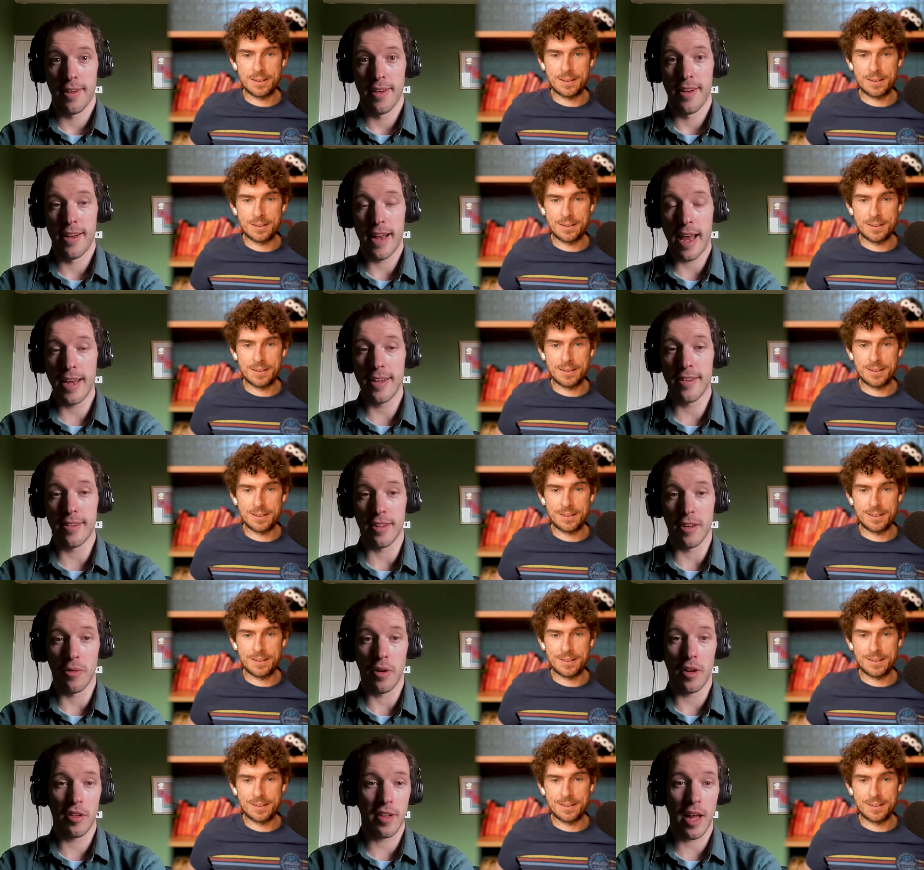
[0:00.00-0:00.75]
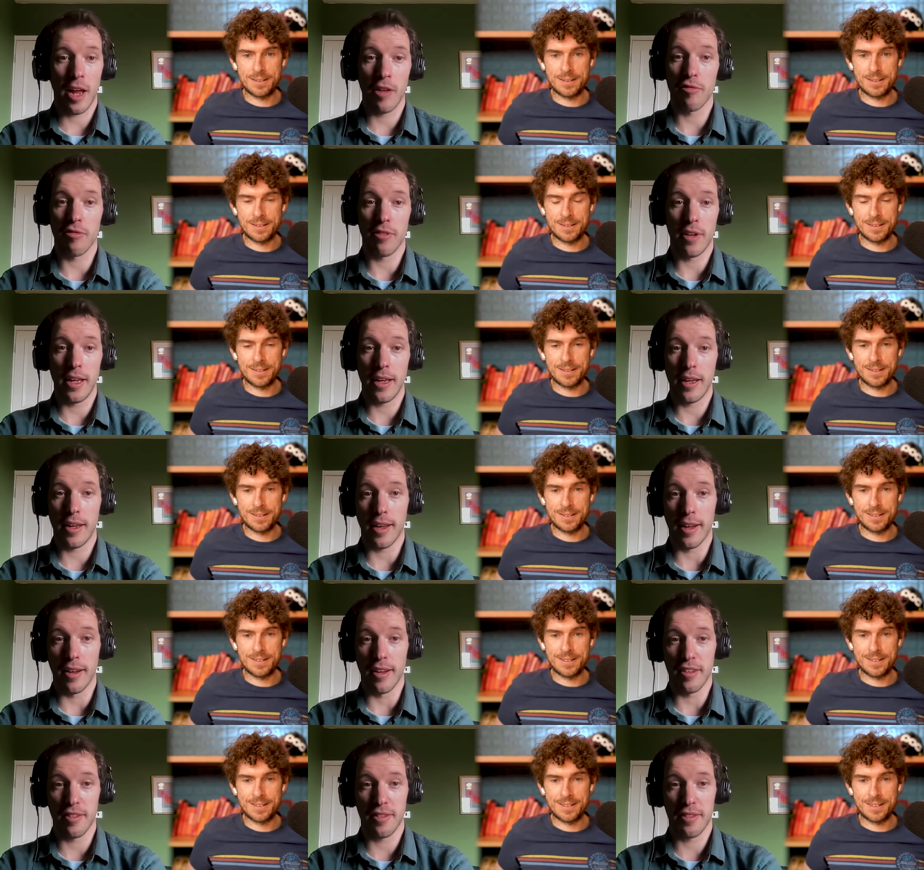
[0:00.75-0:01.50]
Speaker 1: later, which sounds
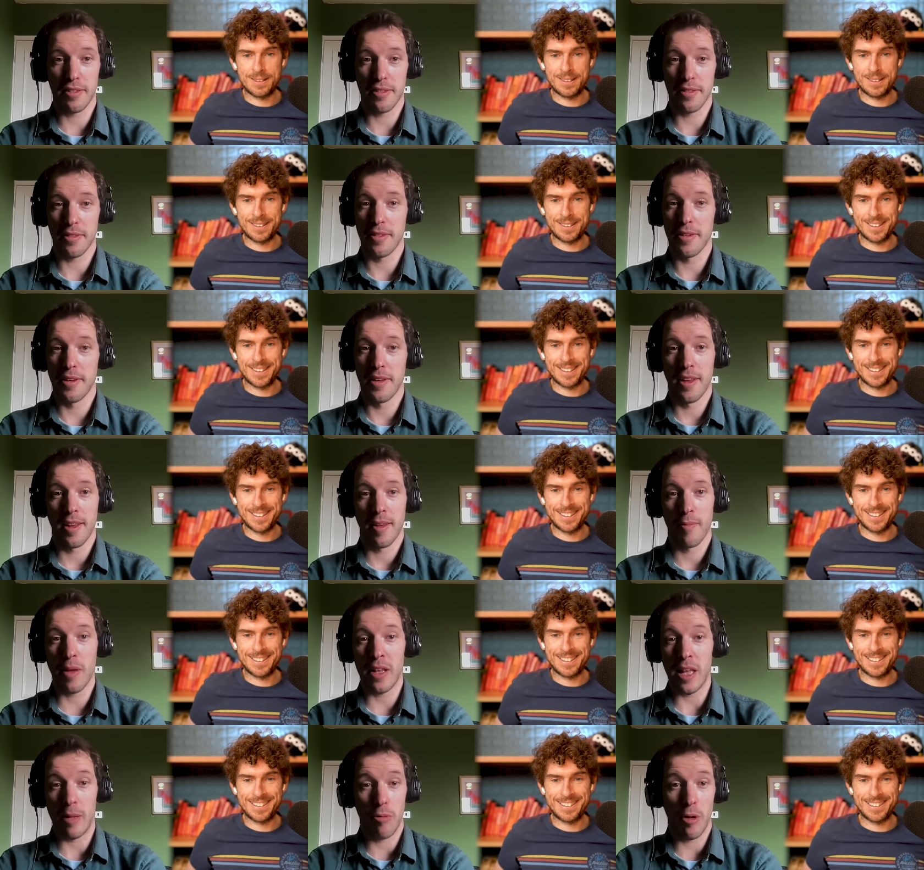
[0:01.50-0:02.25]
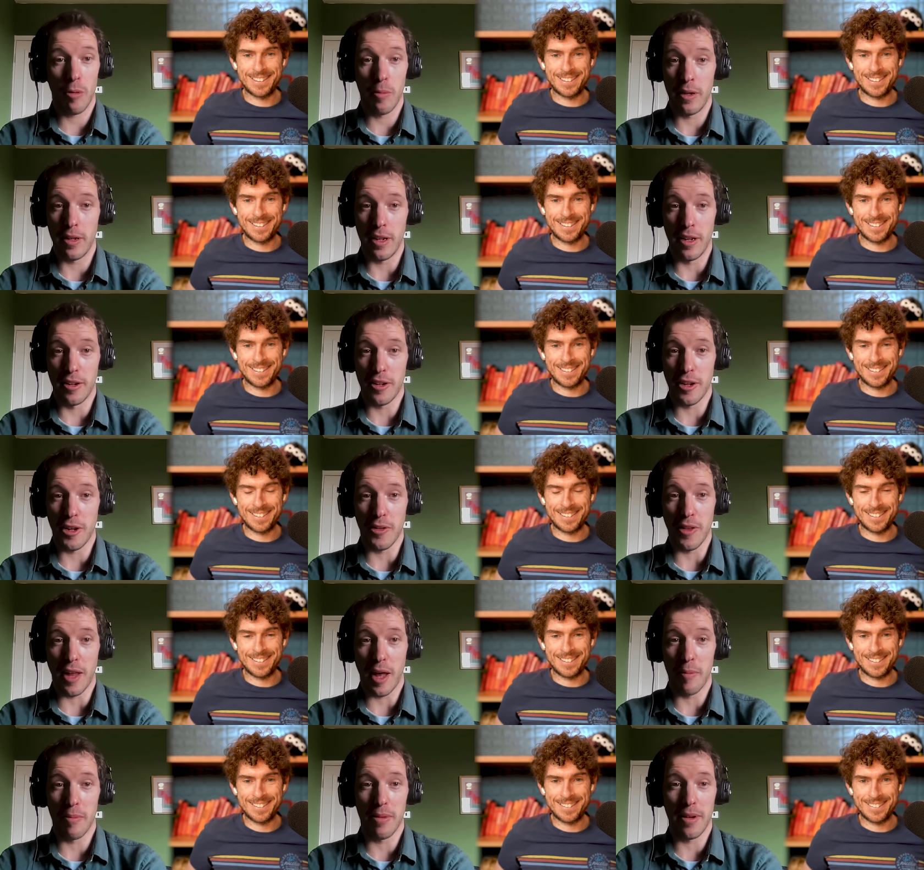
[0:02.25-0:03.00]
ridiculous, but they probably didn't do
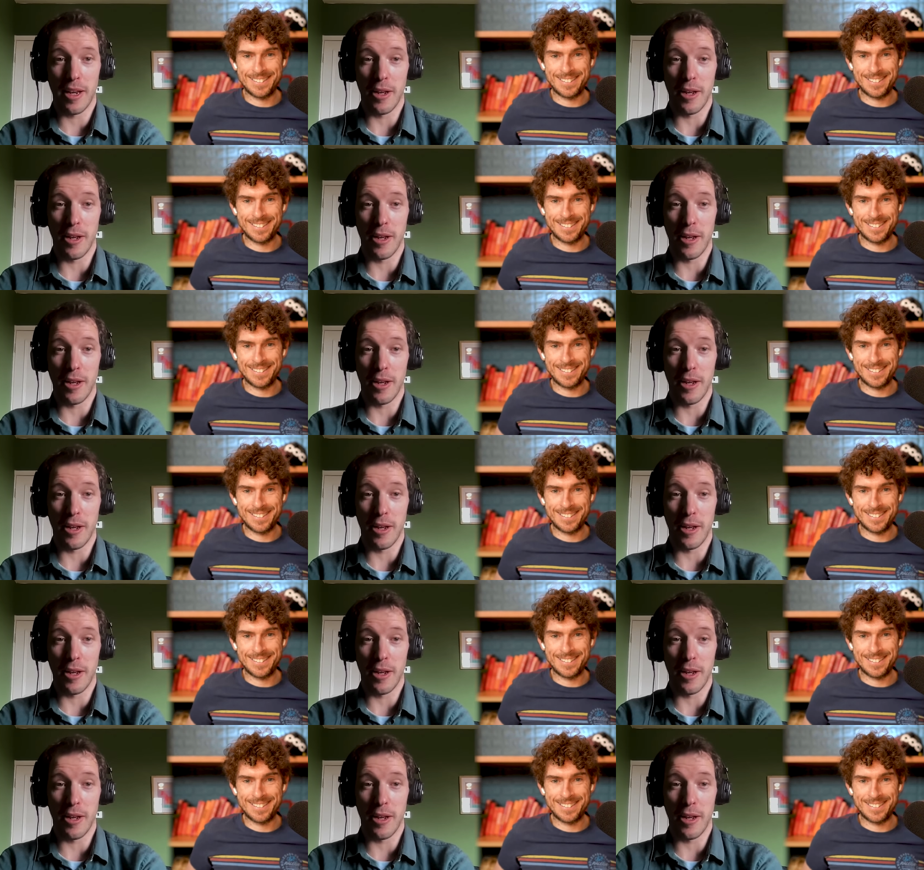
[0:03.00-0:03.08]
that. But